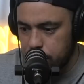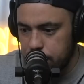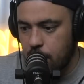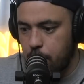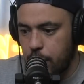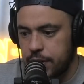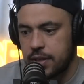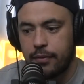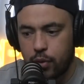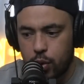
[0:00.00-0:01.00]
Junior's got points
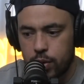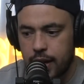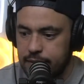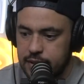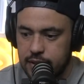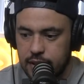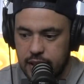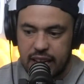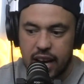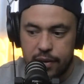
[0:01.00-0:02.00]
in him. Vaughan loves
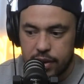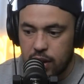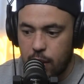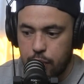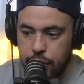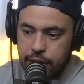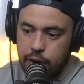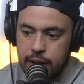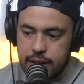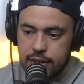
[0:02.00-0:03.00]
getting over the line pretty
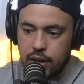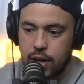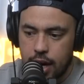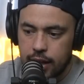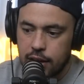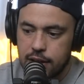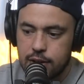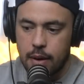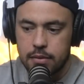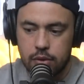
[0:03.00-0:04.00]
early. So a lot of the
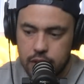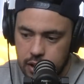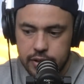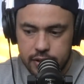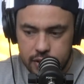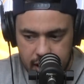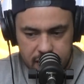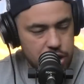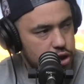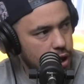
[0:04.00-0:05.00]
times when you're losing, you
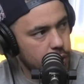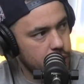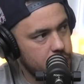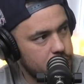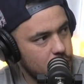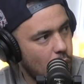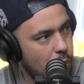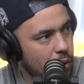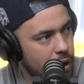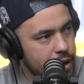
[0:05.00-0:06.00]
actually struggle to score
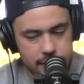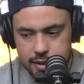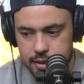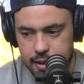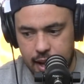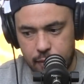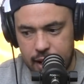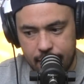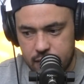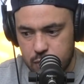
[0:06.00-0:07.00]
points. They don't
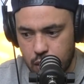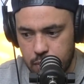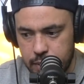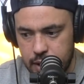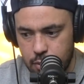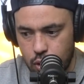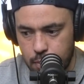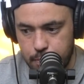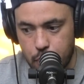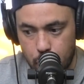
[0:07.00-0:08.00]
really have this problem
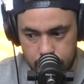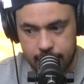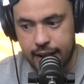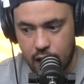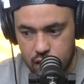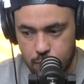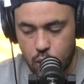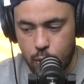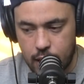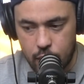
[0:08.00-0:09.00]
anymore. Burden can carry the
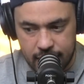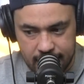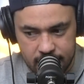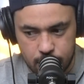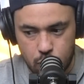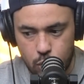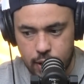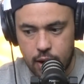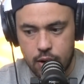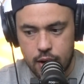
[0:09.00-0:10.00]
ball well, can kick the ball
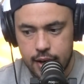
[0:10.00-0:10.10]
well.